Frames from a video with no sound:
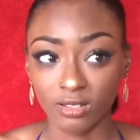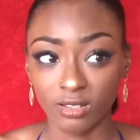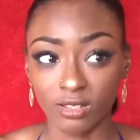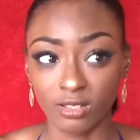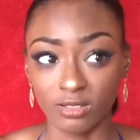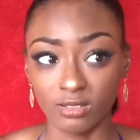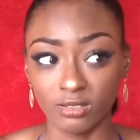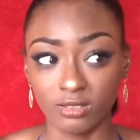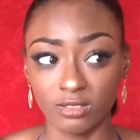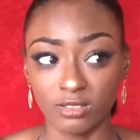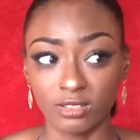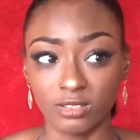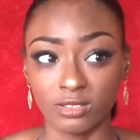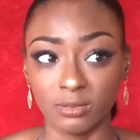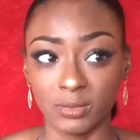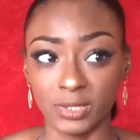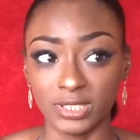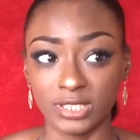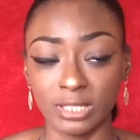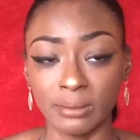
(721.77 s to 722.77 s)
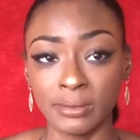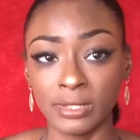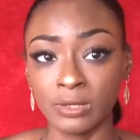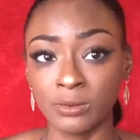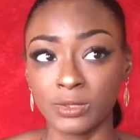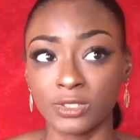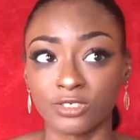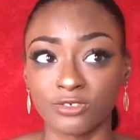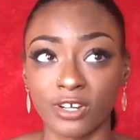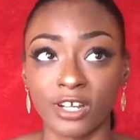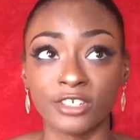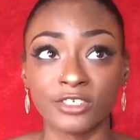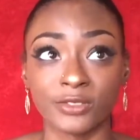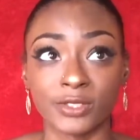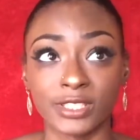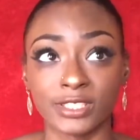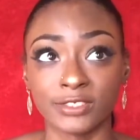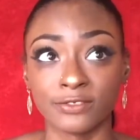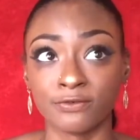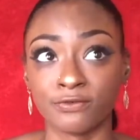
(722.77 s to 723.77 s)
because my sibling was
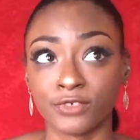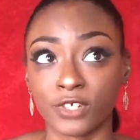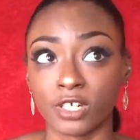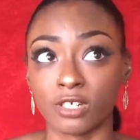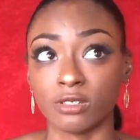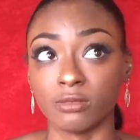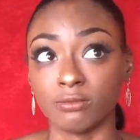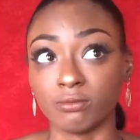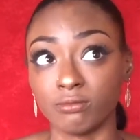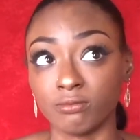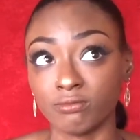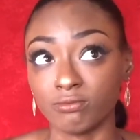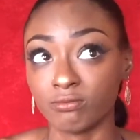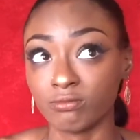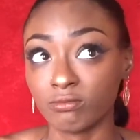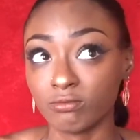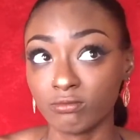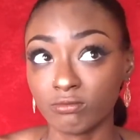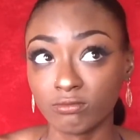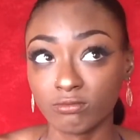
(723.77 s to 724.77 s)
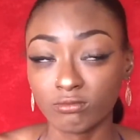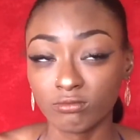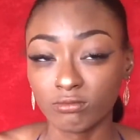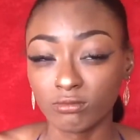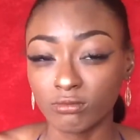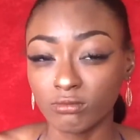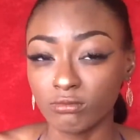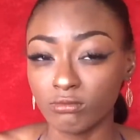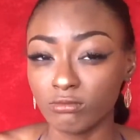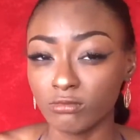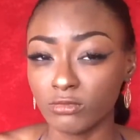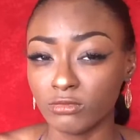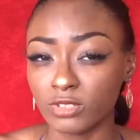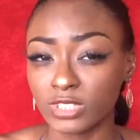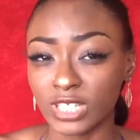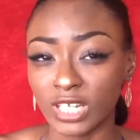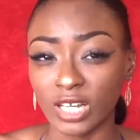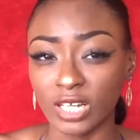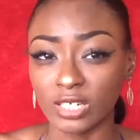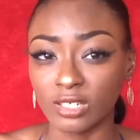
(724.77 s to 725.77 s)
graduating from
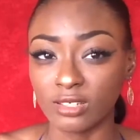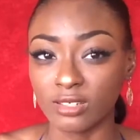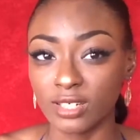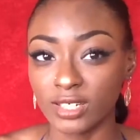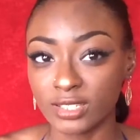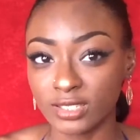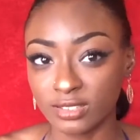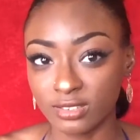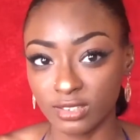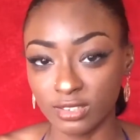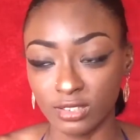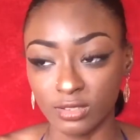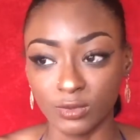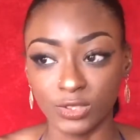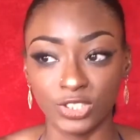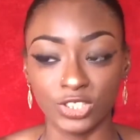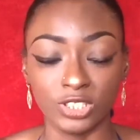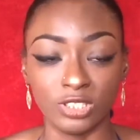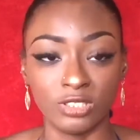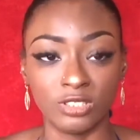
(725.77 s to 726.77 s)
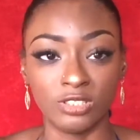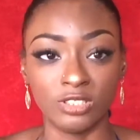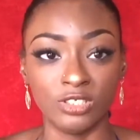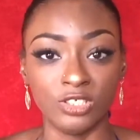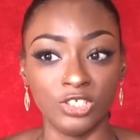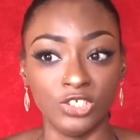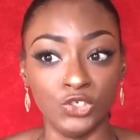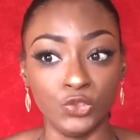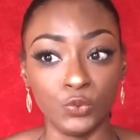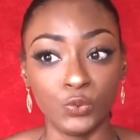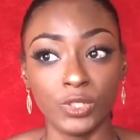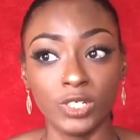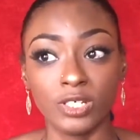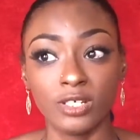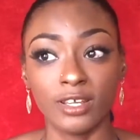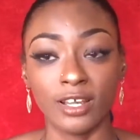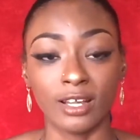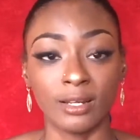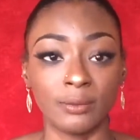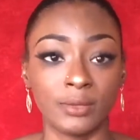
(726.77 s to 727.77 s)
St. Augustine, which is the
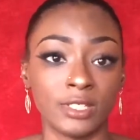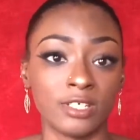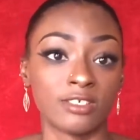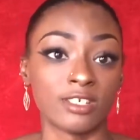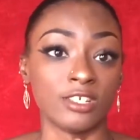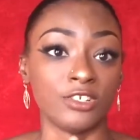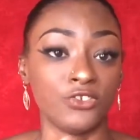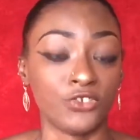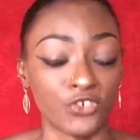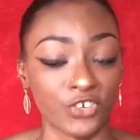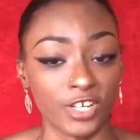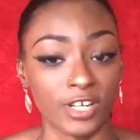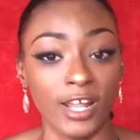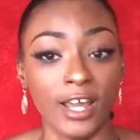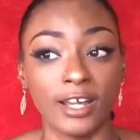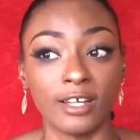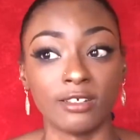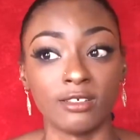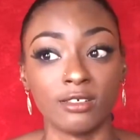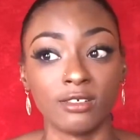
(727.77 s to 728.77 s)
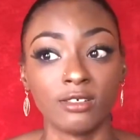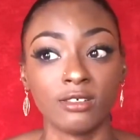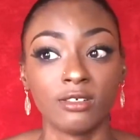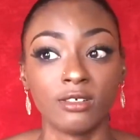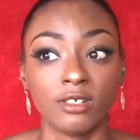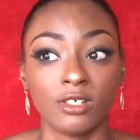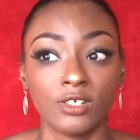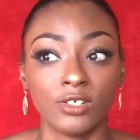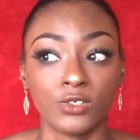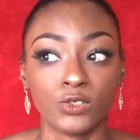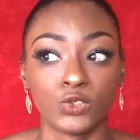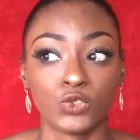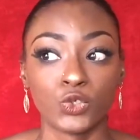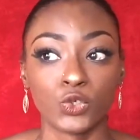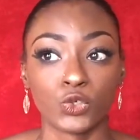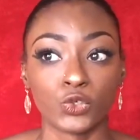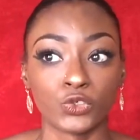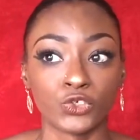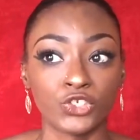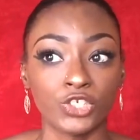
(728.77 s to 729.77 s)
Uwi campus in Trinidad.
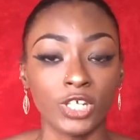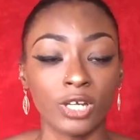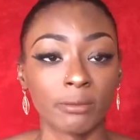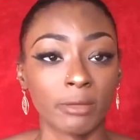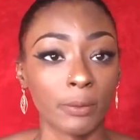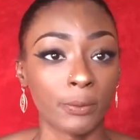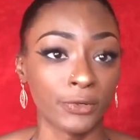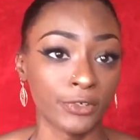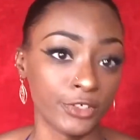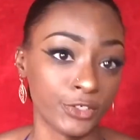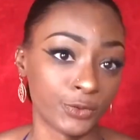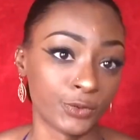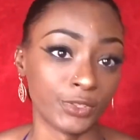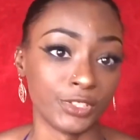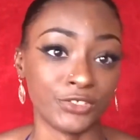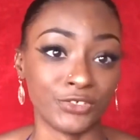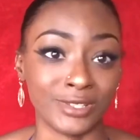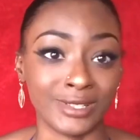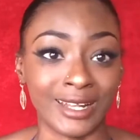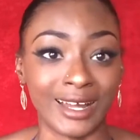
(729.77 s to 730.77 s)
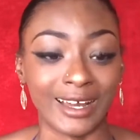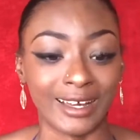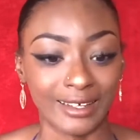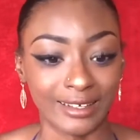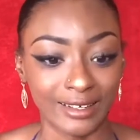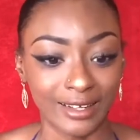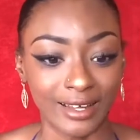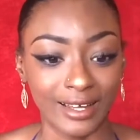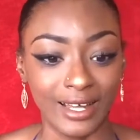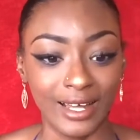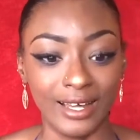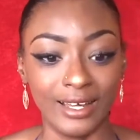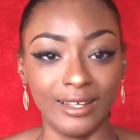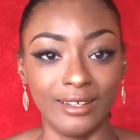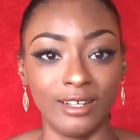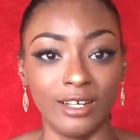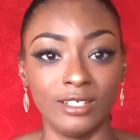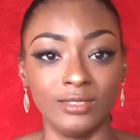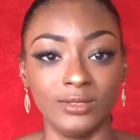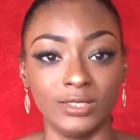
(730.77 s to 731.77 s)
So she and my parents were in Trinidad,
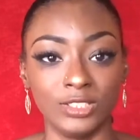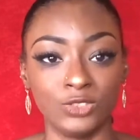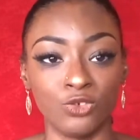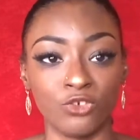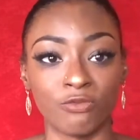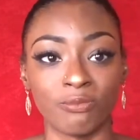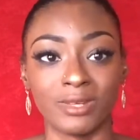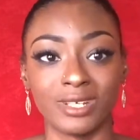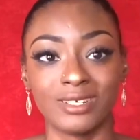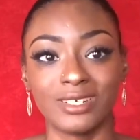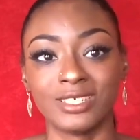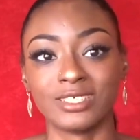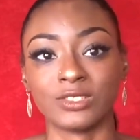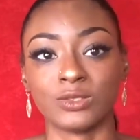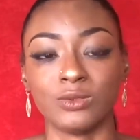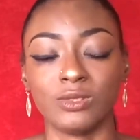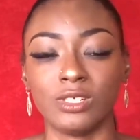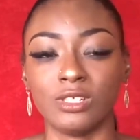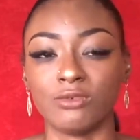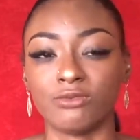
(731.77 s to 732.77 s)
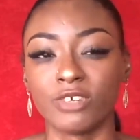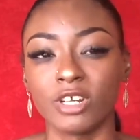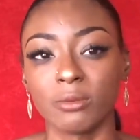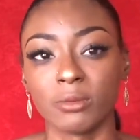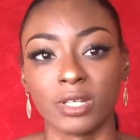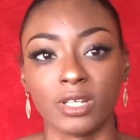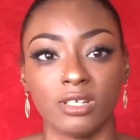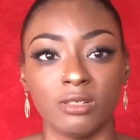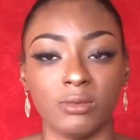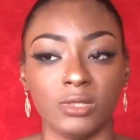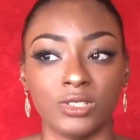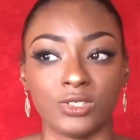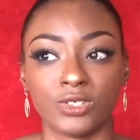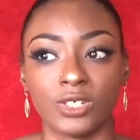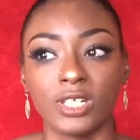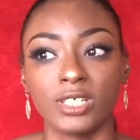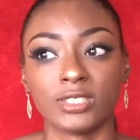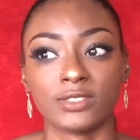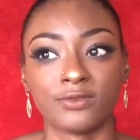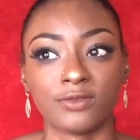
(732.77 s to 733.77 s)
and I was with my cousin who lived right behind me,
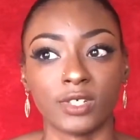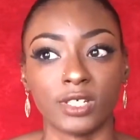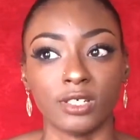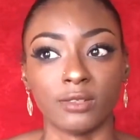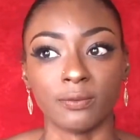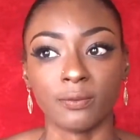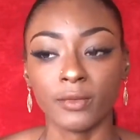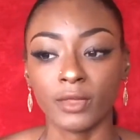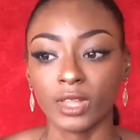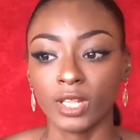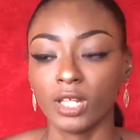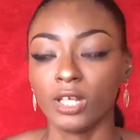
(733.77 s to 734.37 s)
so that was fine.